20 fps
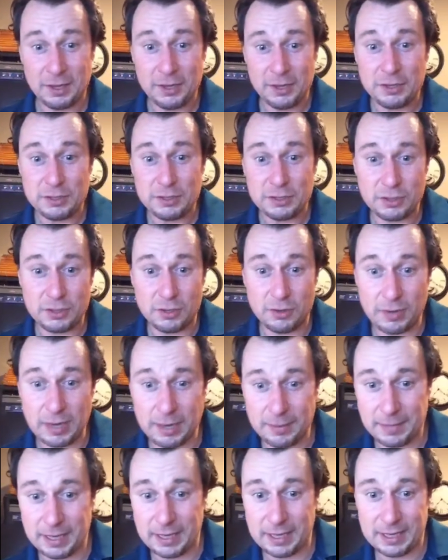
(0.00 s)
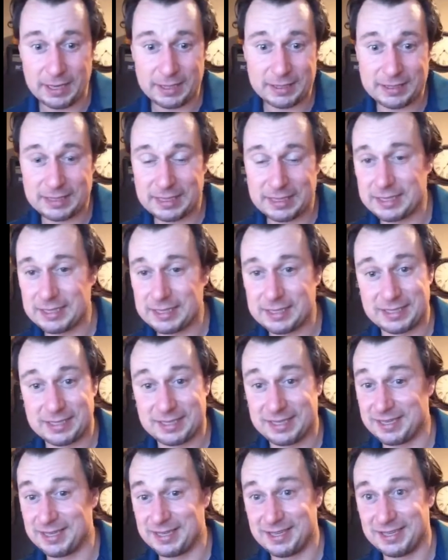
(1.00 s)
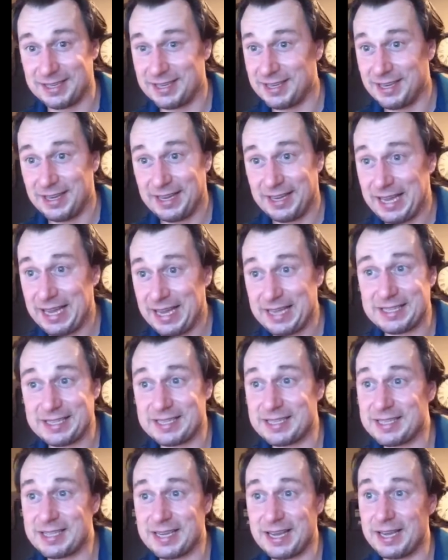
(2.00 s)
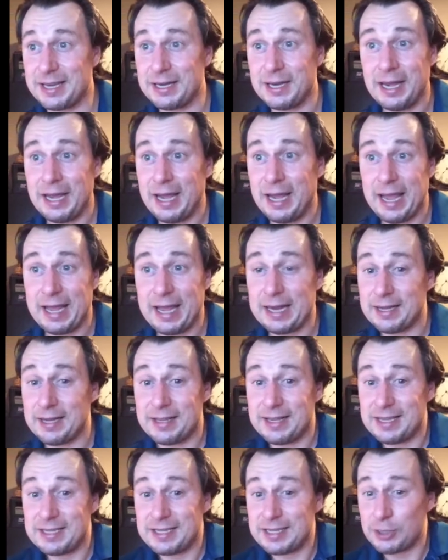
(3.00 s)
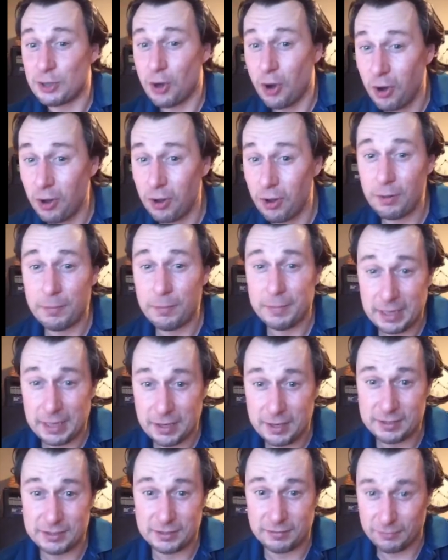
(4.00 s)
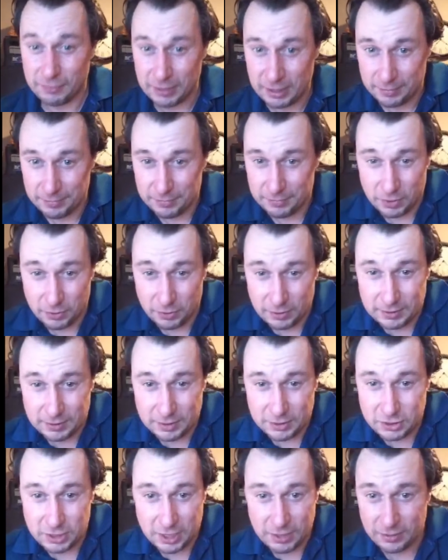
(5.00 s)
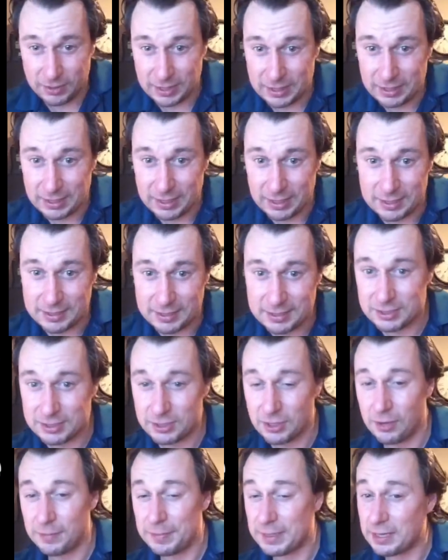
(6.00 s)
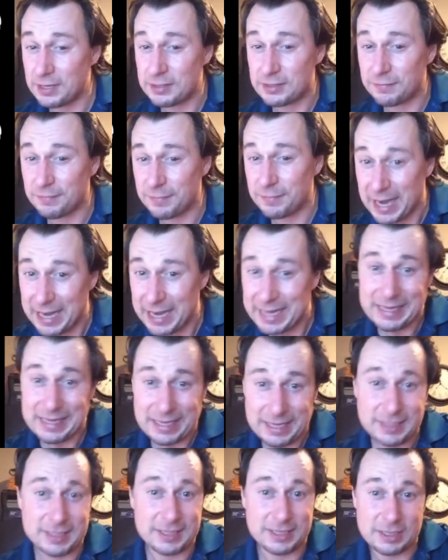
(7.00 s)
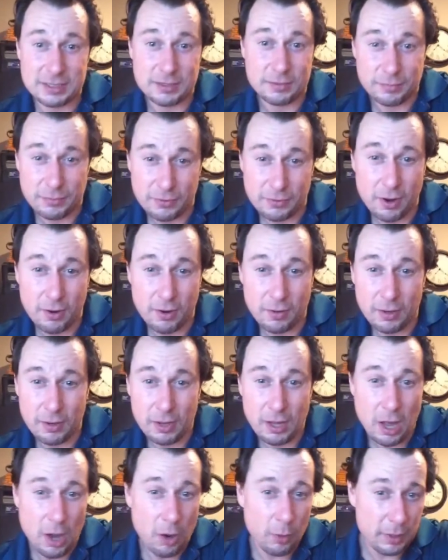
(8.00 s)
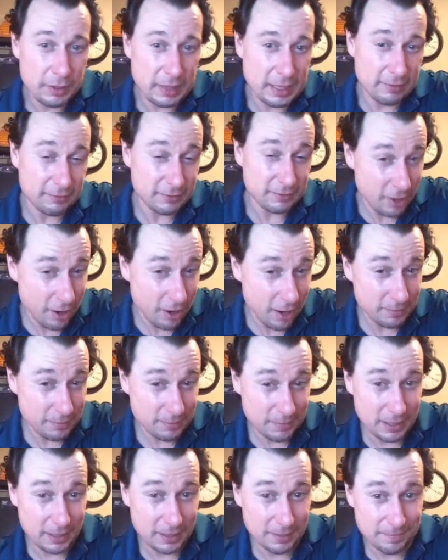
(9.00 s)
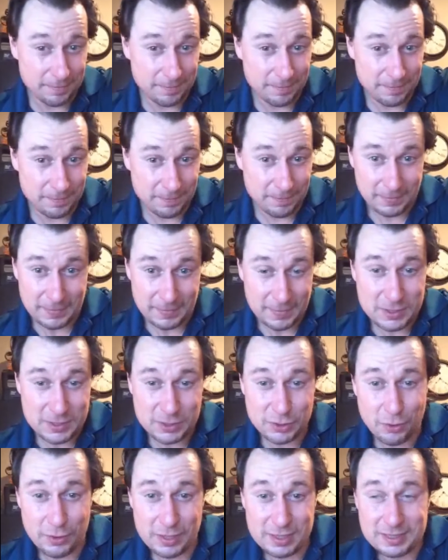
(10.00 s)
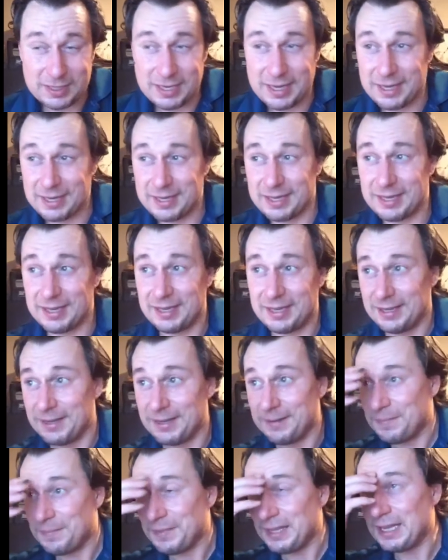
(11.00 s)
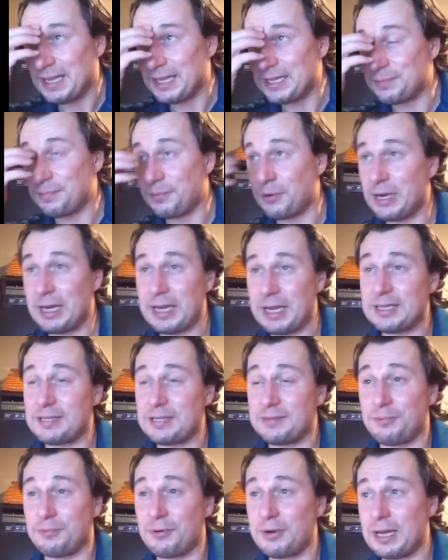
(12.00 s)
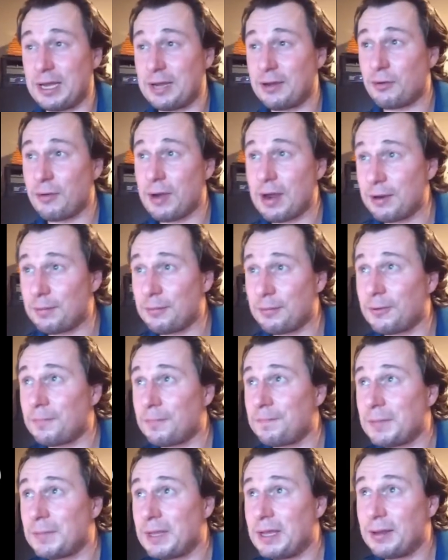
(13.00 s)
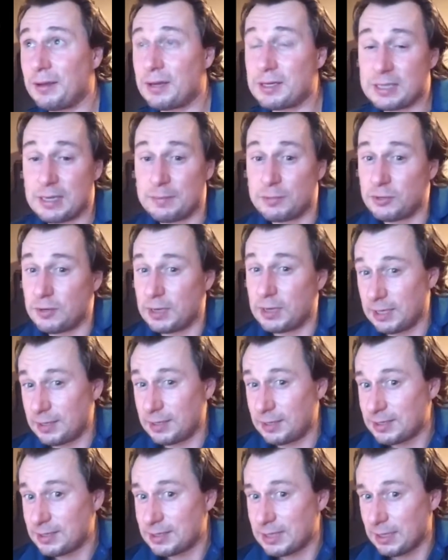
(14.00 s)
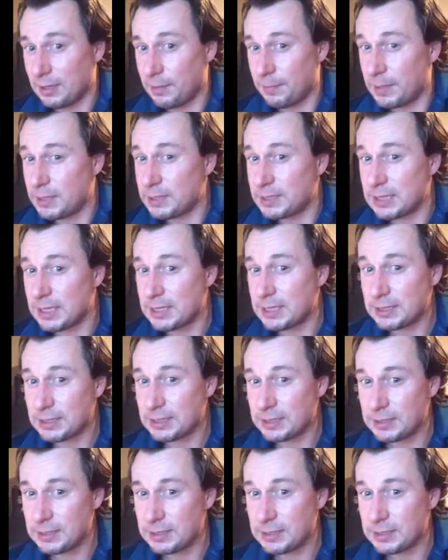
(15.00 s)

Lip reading: So, I mean, it's insane. And this is all because of what I'm doing to generate leads. It's all because of my Lead System Pro, what they've taught me. So it's like, it's pretty incredible, because I'm treating this like a business.